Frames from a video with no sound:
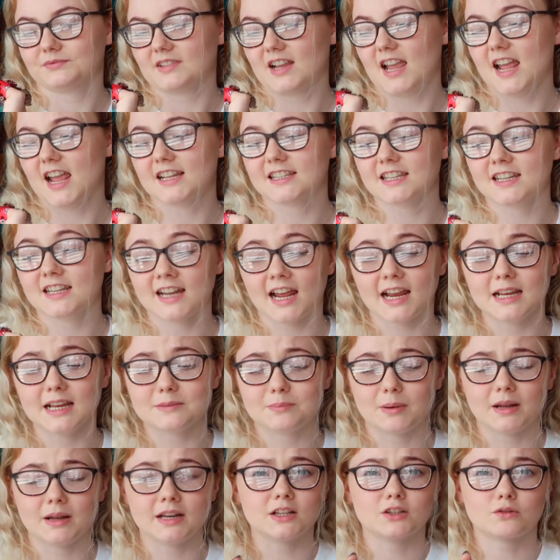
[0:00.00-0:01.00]
It's a nice
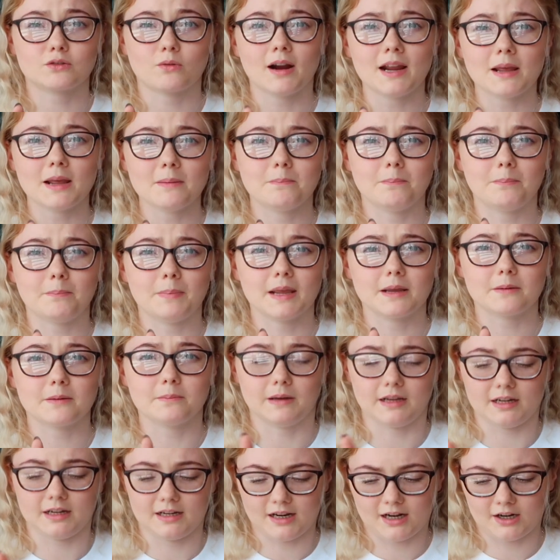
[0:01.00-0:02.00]
pin. It's quite a big
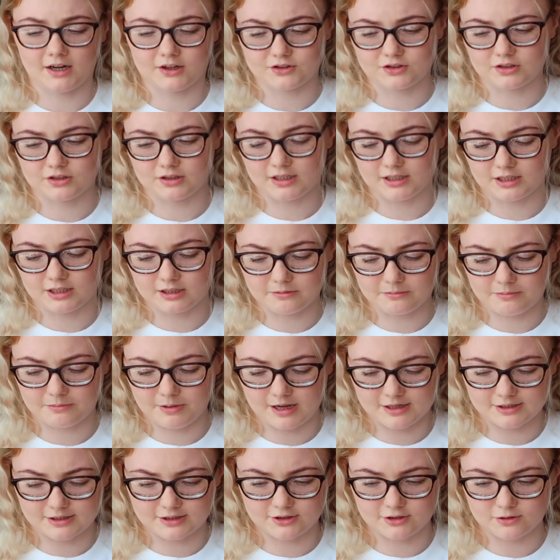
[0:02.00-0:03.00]
pin actually
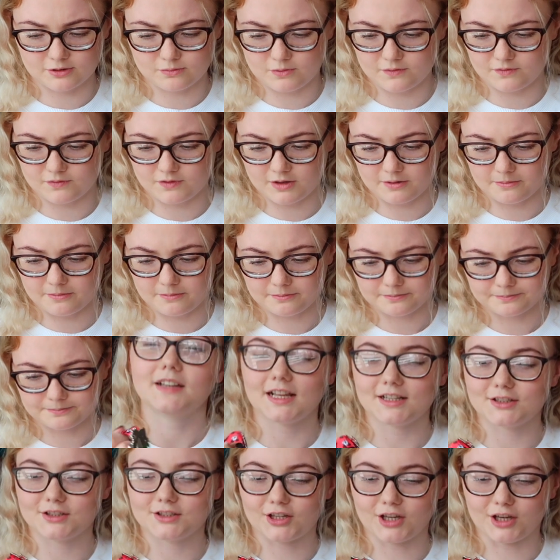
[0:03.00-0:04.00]
compared to some of them.
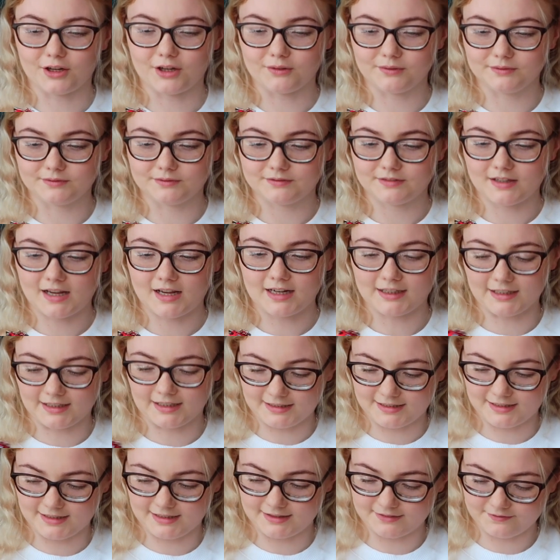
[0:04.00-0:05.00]
It's cute. I
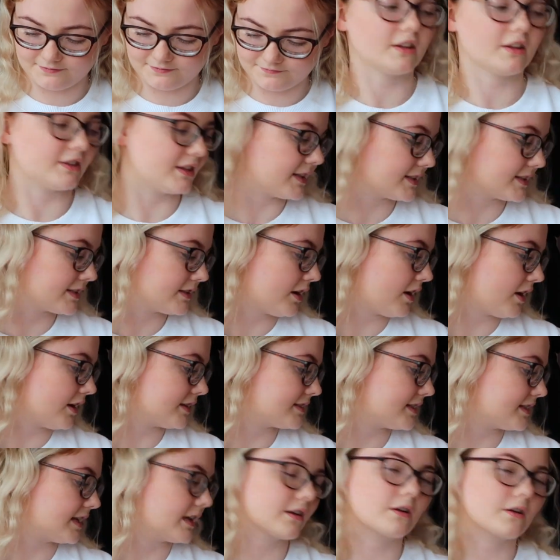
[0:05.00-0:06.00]
like it. There's not a
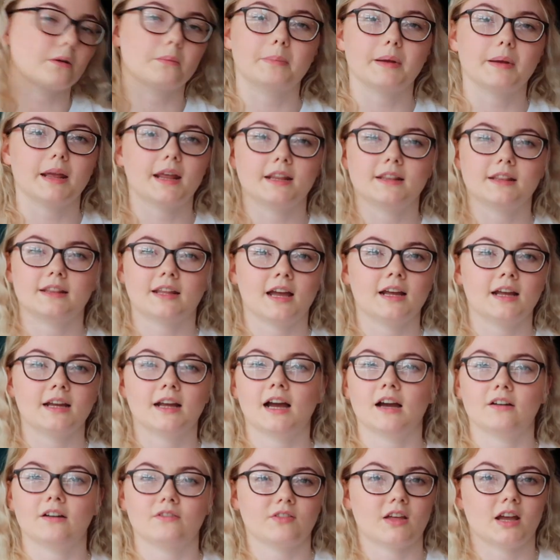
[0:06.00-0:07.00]
single pin that I
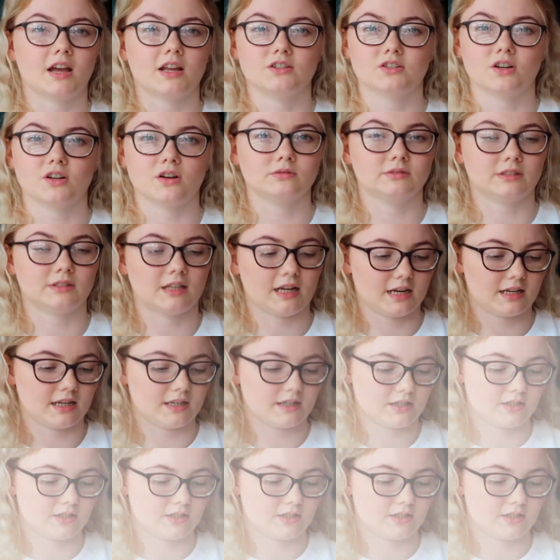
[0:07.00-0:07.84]
have that I don't like.